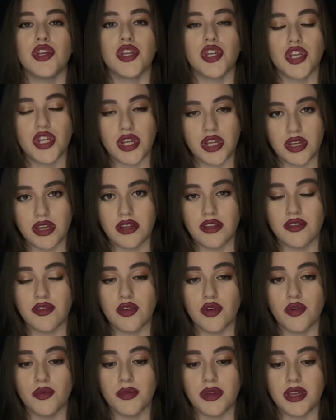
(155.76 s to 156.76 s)
she
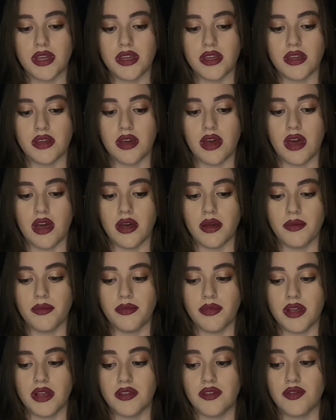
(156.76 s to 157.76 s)
told me um,
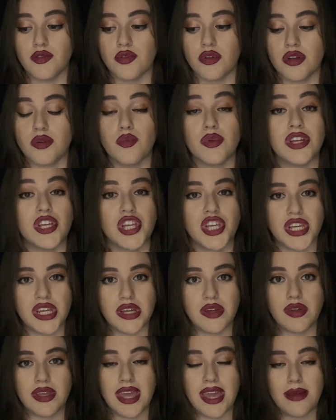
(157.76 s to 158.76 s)
a story when
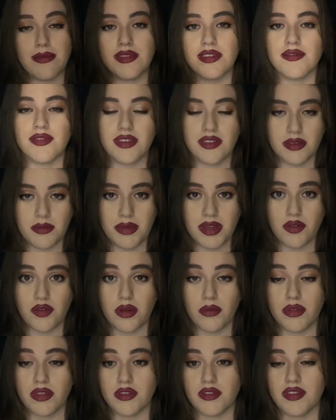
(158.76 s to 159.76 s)
she came to visit my
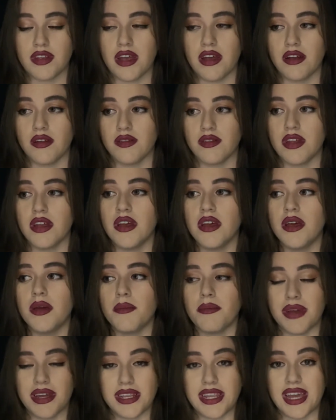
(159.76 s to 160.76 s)
grandmother's house.
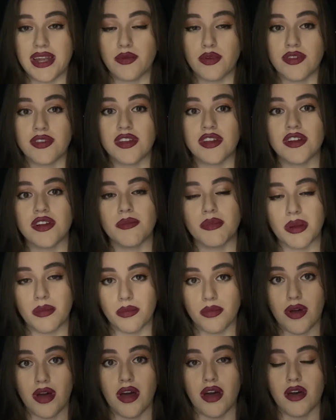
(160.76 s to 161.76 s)
My dad was here and my
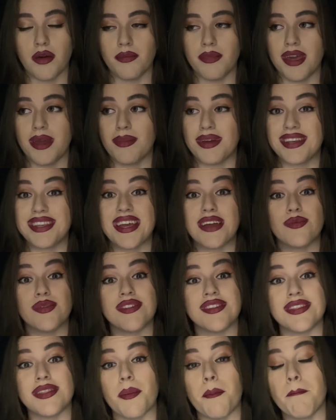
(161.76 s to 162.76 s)
mom, and my dad
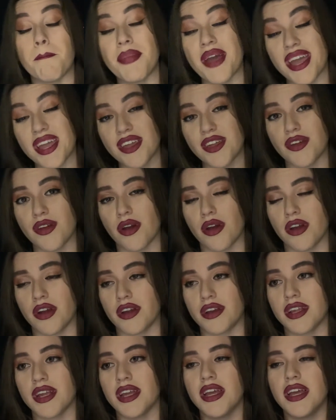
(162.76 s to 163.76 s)
was in the
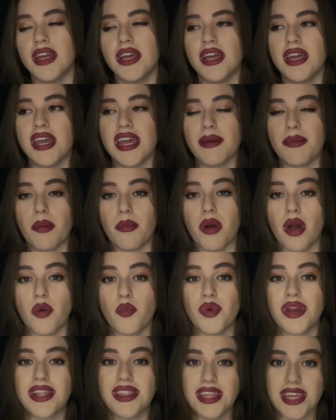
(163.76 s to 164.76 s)
backyard, and my mom
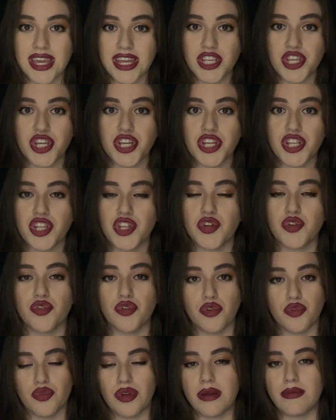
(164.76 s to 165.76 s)
went in the kitchen to
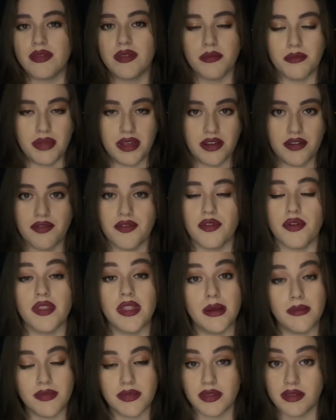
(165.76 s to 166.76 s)
go grab some beer for
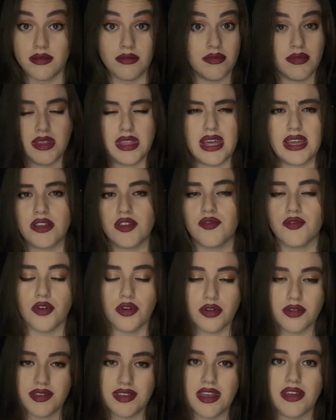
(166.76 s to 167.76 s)
them, like for
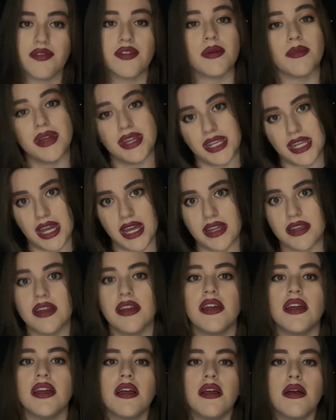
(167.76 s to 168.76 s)
herself and my dad.
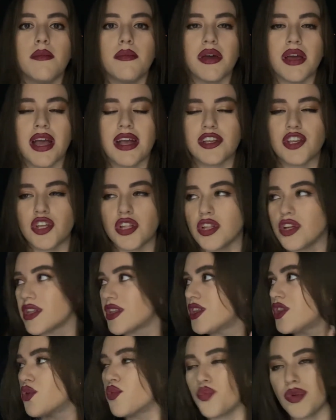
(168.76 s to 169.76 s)
But as she
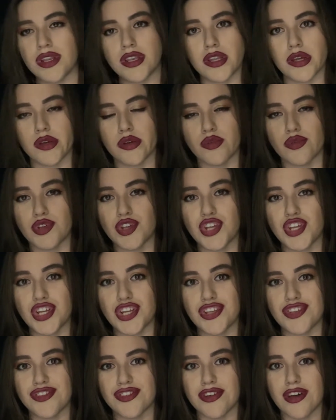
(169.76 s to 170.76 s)
looked in the window,
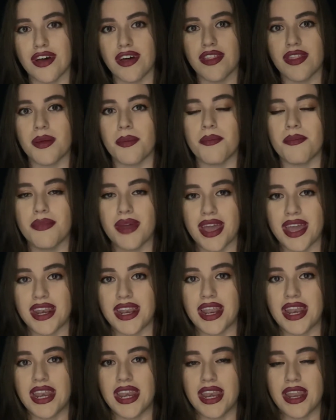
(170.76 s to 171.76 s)
she saw the
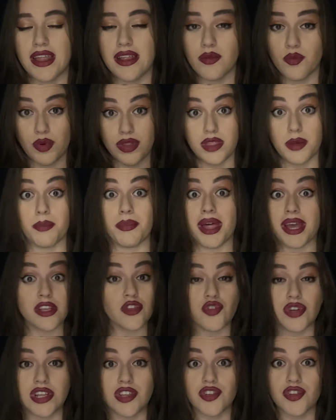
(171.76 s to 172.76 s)
man with the black
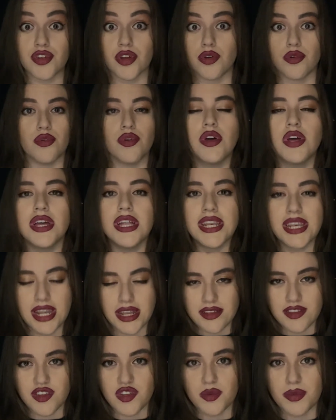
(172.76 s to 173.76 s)
trench coat
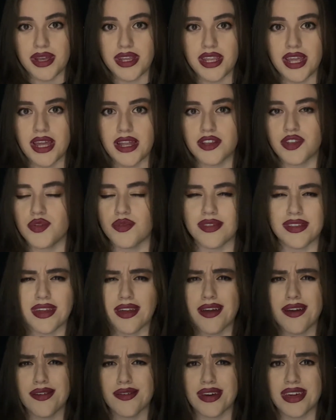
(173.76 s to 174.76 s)
next to my dad. She was like,
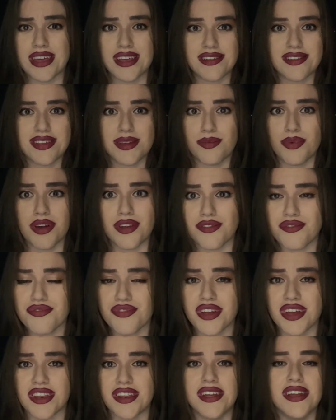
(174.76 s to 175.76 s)
oh, I guess he brought a
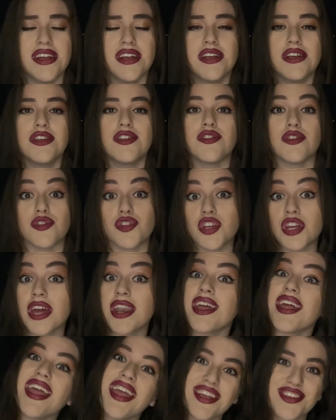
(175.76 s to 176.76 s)
friend. So she
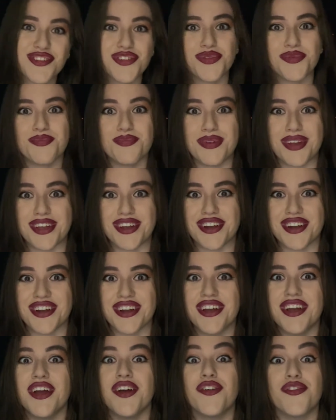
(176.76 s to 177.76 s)
got an extra
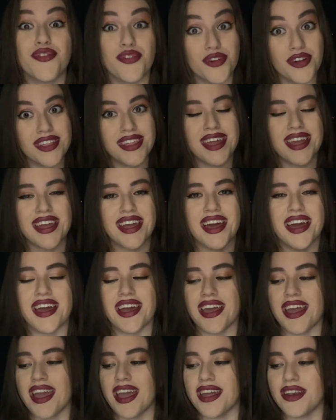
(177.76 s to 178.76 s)
beer for that
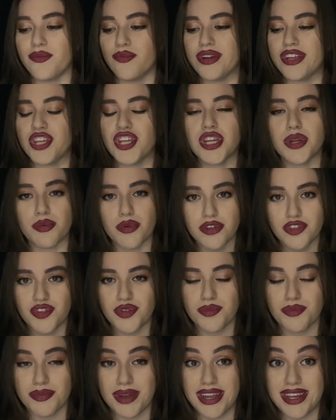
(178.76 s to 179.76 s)
guy. And when she approached
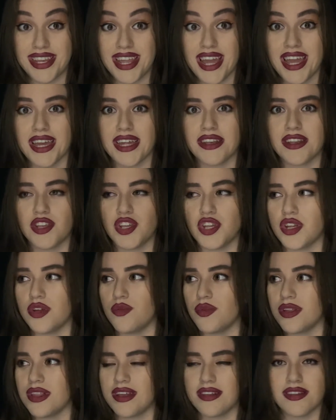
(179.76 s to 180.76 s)
my dad, she
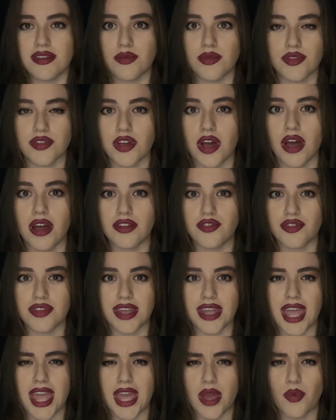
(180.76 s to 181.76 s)
realized he was gone. She's
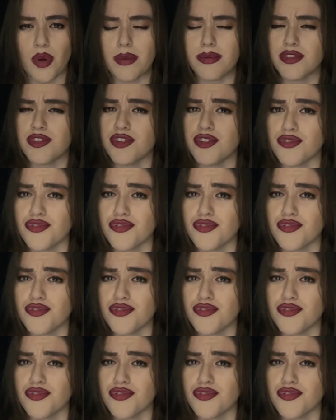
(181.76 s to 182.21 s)
like, hey, what happened to your